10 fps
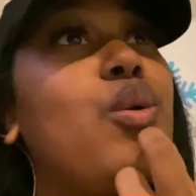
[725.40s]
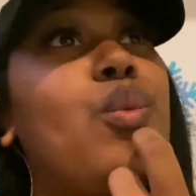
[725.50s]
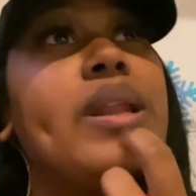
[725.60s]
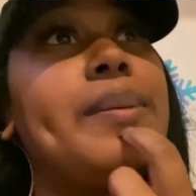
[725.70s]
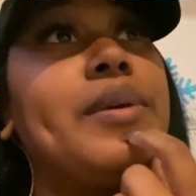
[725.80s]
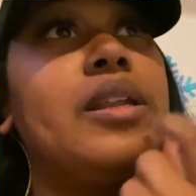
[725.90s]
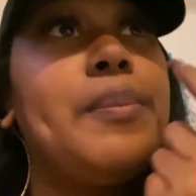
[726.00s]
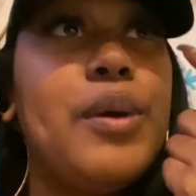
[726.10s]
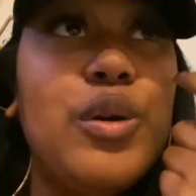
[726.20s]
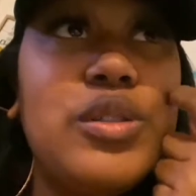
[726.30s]
what I'm going to
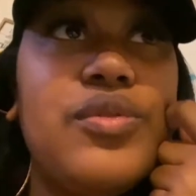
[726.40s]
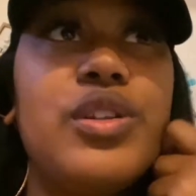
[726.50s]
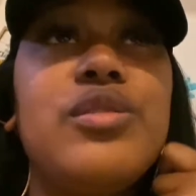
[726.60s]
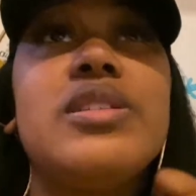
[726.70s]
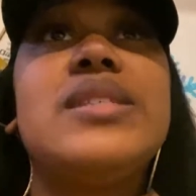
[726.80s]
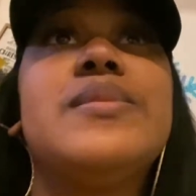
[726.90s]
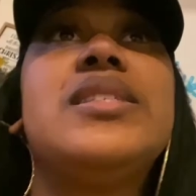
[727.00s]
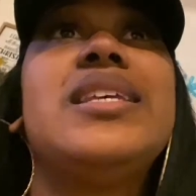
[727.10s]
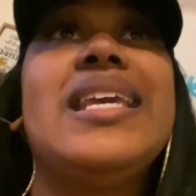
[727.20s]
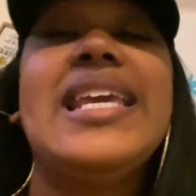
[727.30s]
post for
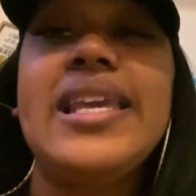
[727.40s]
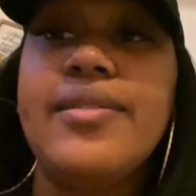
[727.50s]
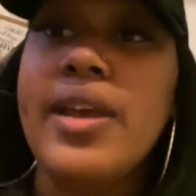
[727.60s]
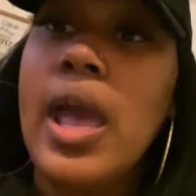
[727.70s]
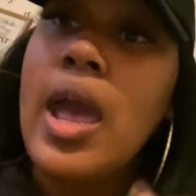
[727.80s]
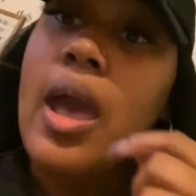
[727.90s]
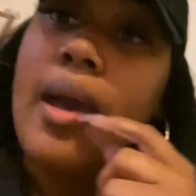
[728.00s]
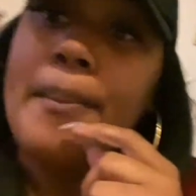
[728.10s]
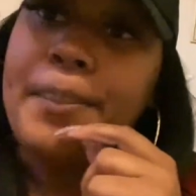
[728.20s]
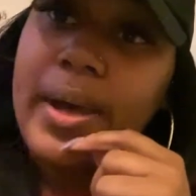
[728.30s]
Christmas Eve,
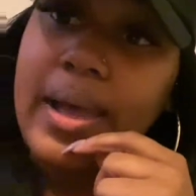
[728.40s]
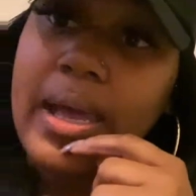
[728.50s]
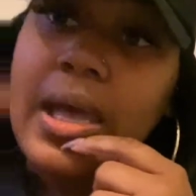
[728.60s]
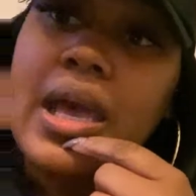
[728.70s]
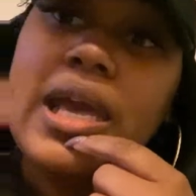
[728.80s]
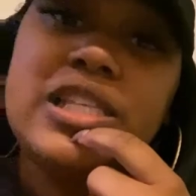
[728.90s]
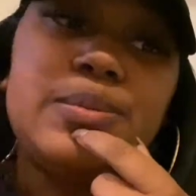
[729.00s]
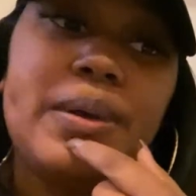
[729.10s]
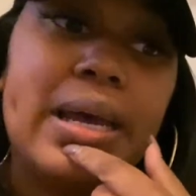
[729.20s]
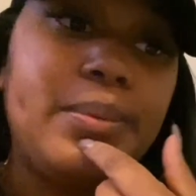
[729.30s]
but it's
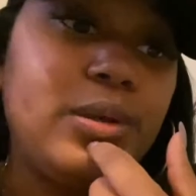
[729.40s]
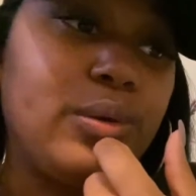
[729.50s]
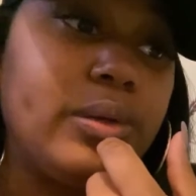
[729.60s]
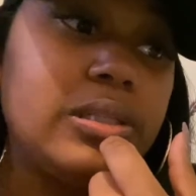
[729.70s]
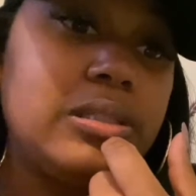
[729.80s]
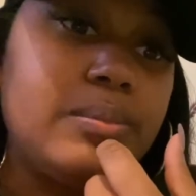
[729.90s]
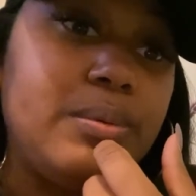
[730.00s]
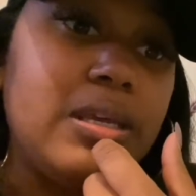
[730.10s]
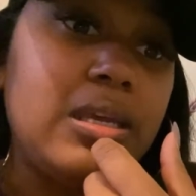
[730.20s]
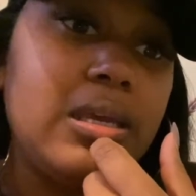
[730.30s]
probably going to
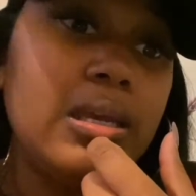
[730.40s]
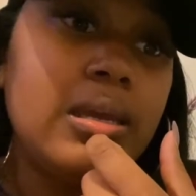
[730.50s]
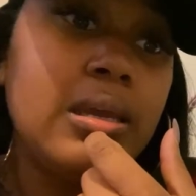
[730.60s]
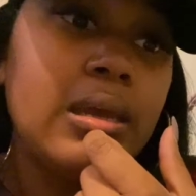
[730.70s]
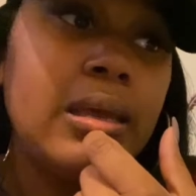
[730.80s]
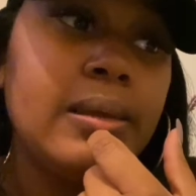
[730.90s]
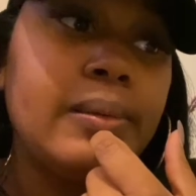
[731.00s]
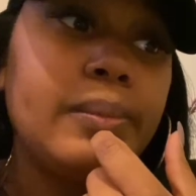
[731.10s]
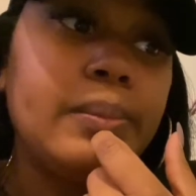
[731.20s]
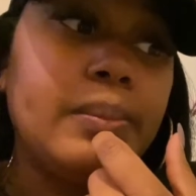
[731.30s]
be
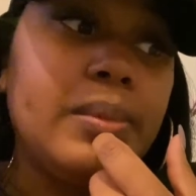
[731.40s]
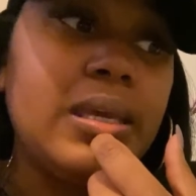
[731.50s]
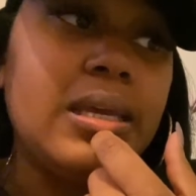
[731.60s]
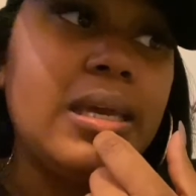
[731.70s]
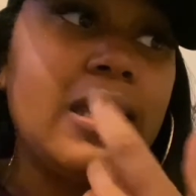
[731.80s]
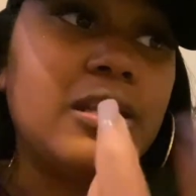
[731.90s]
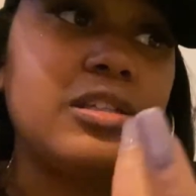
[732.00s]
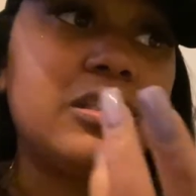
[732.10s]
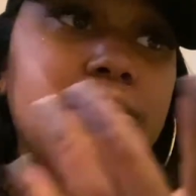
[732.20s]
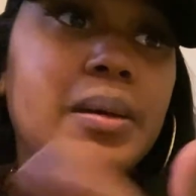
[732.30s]
me
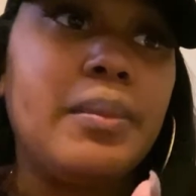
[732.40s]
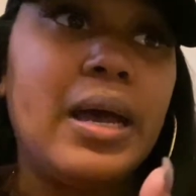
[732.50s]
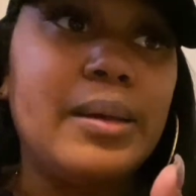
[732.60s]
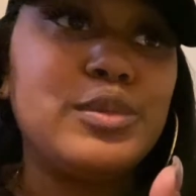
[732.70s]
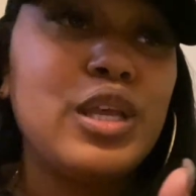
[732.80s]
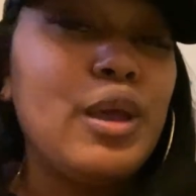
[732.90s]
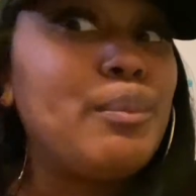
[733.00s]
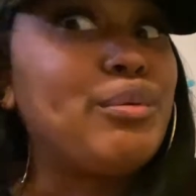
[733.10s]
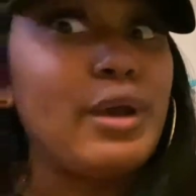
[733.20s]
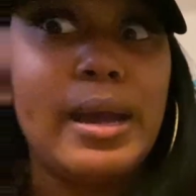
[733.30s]
headed to my mom's,
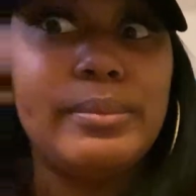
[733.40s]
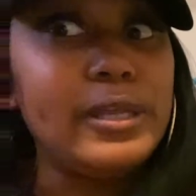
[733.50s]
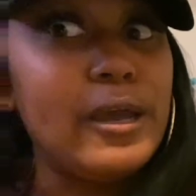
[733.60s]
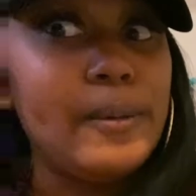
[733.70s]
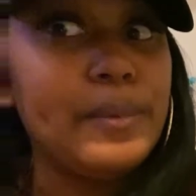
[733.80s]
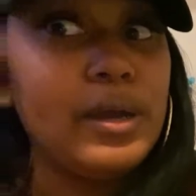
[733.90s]
probably helping